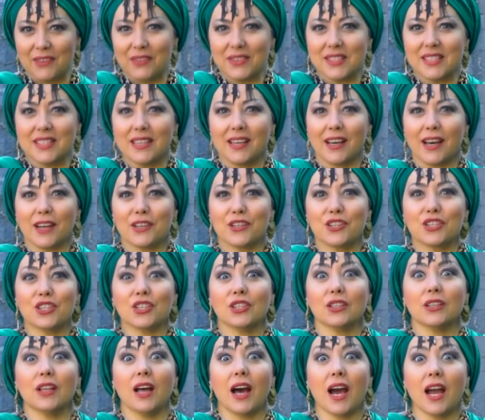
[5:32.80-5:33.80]
and there is a
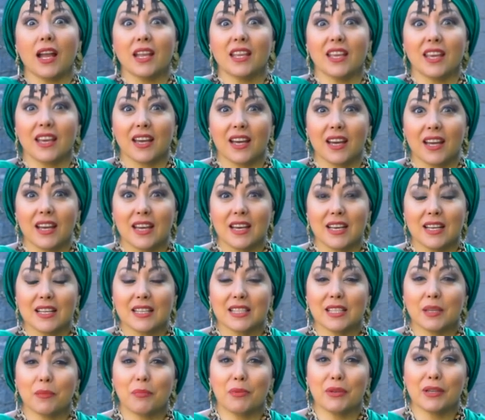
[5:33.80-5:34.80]
desire to get
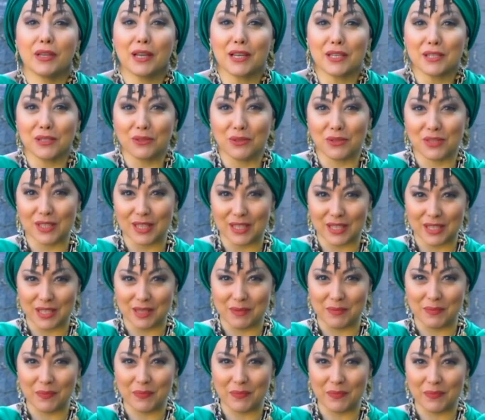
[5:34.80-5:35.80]
in touch with
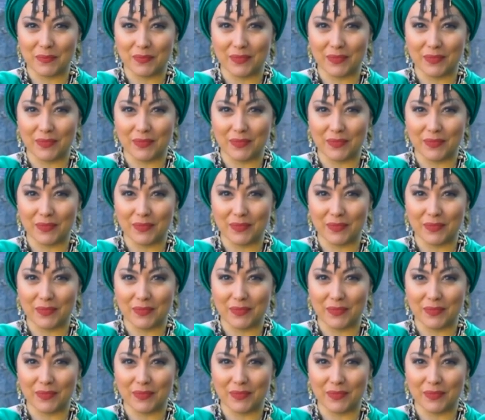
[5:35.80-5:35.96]
it.